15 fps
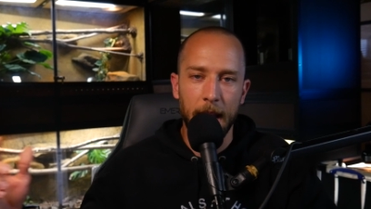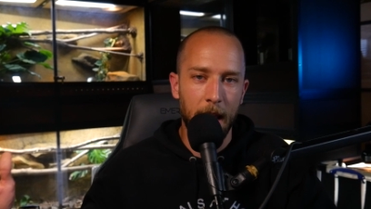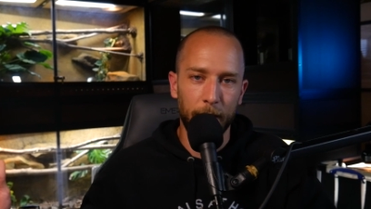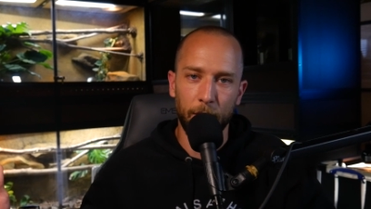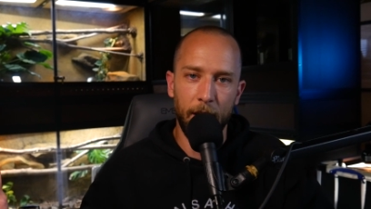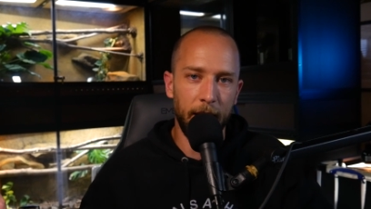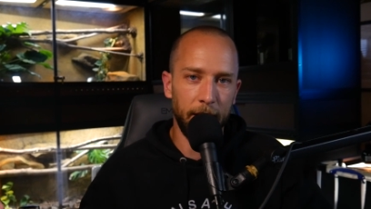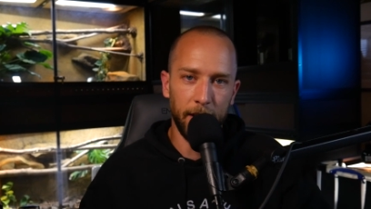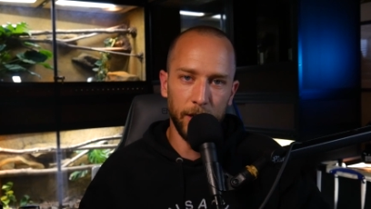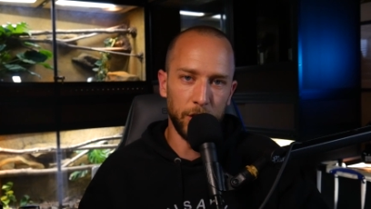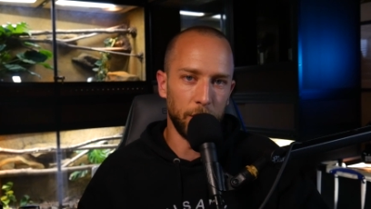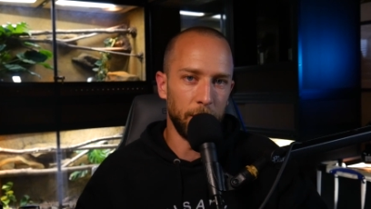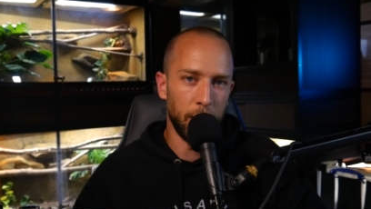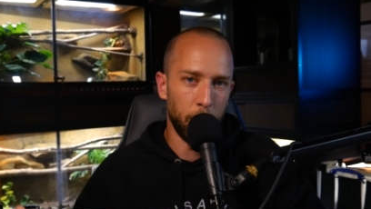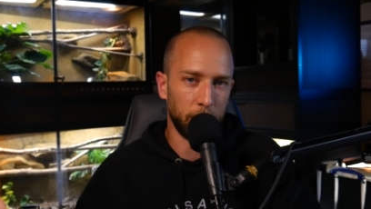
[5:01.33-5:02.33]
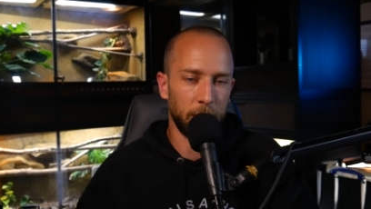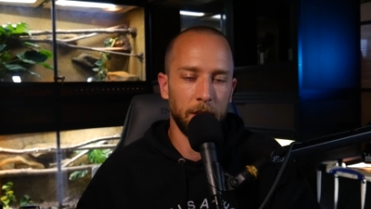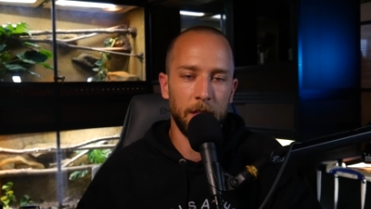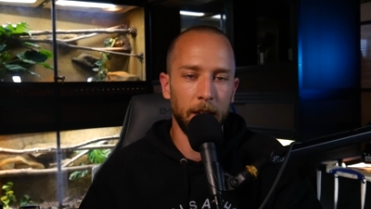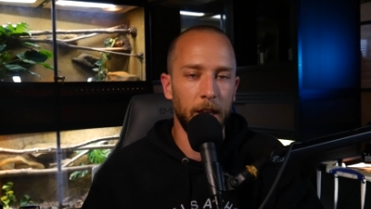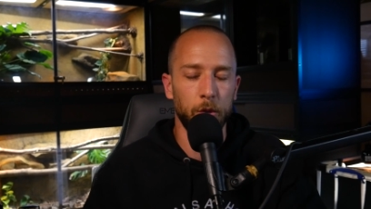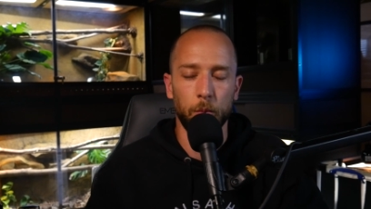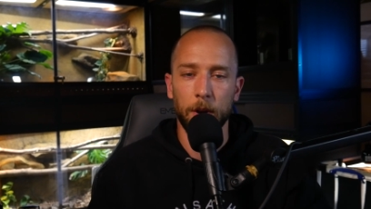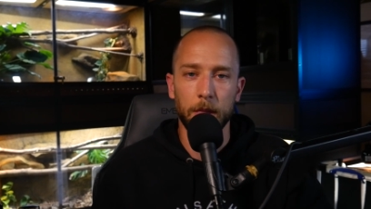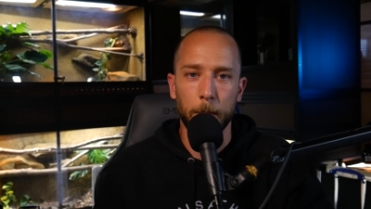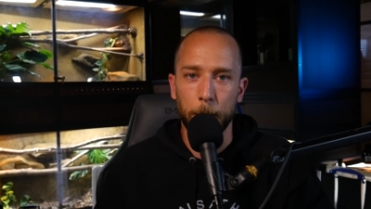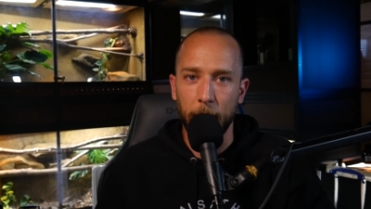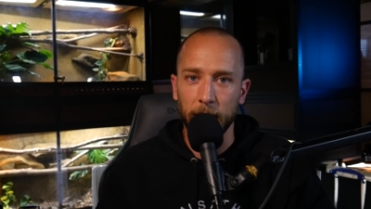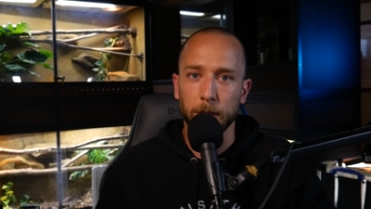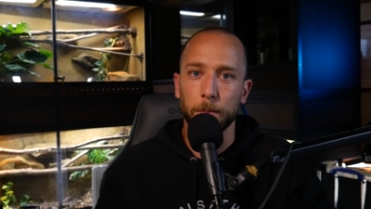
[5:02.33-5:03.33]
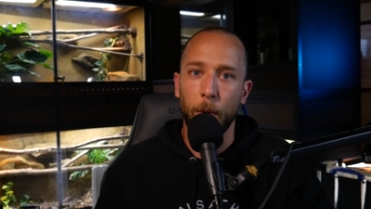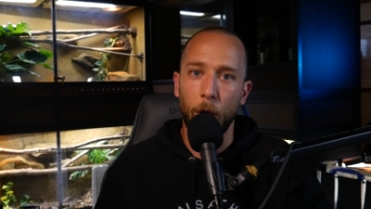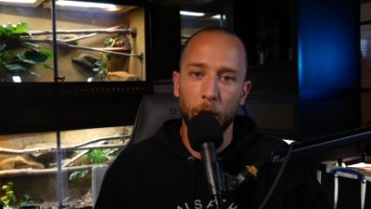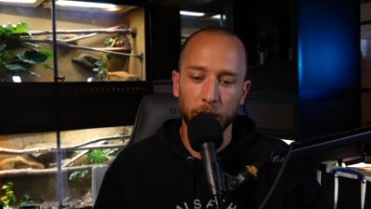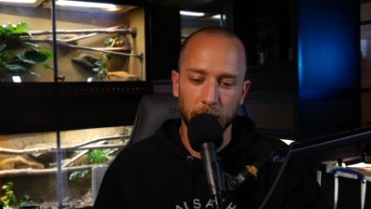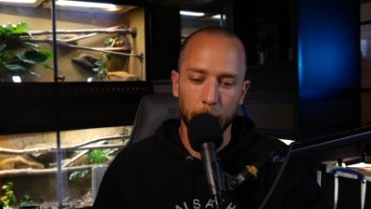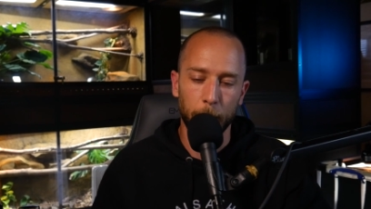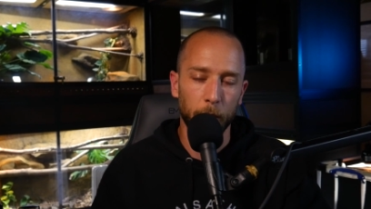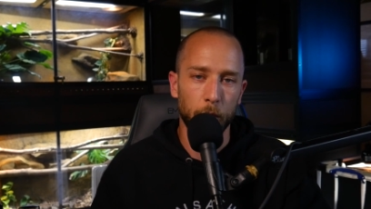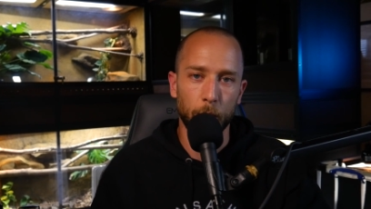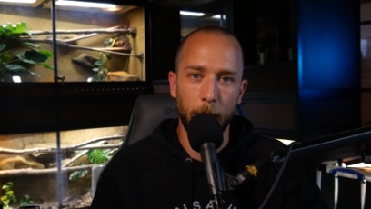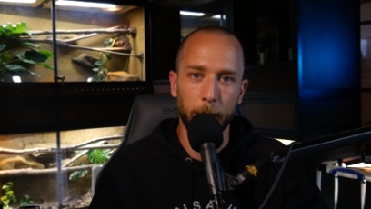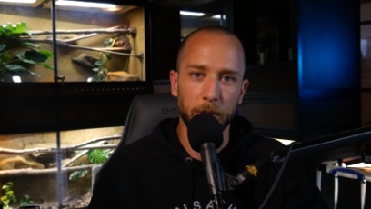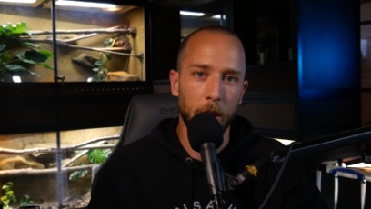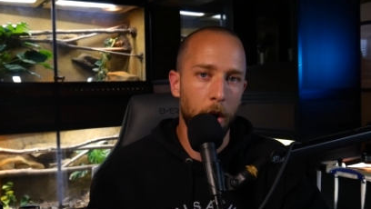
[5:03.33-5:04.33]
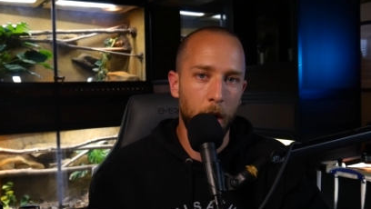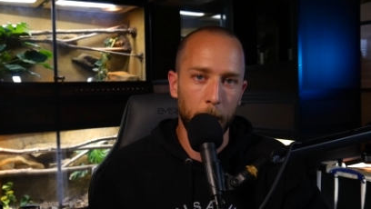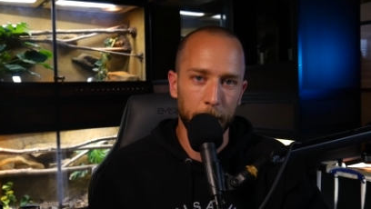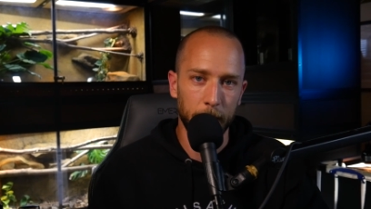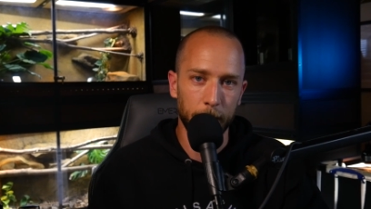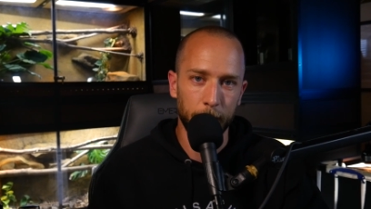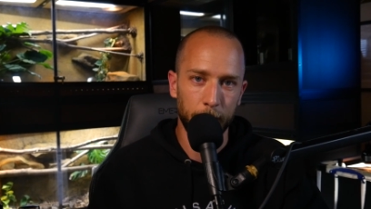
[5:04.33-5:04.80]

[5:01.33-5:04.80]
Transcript: never ending journey, which I think is one of the best parts about the reptile hobby.